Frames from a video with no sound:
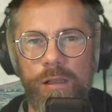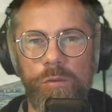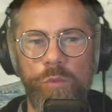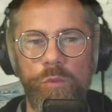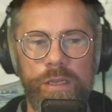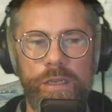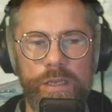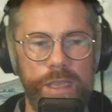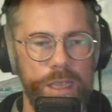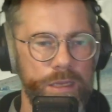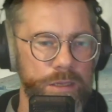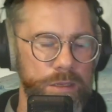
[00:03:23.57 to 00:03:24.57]
We can say
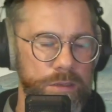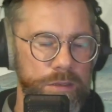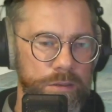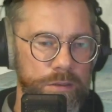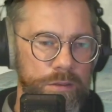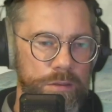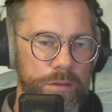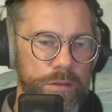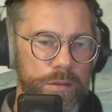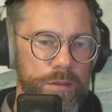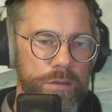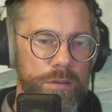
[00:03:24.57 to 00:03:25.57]
that
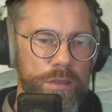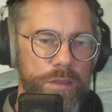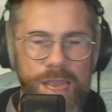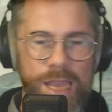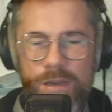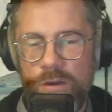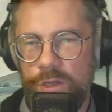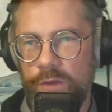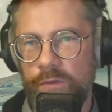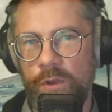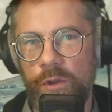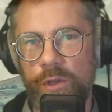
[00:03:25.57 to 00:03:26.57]
the entrance of
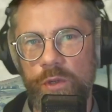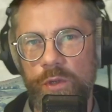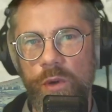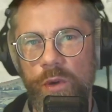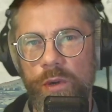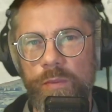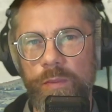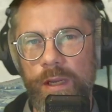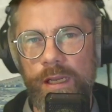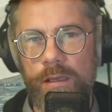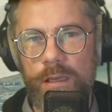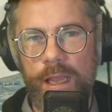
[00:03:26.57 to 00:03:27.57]
God's word
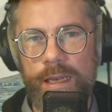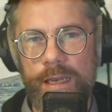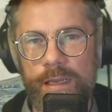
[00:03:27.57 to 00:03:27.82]
brings light,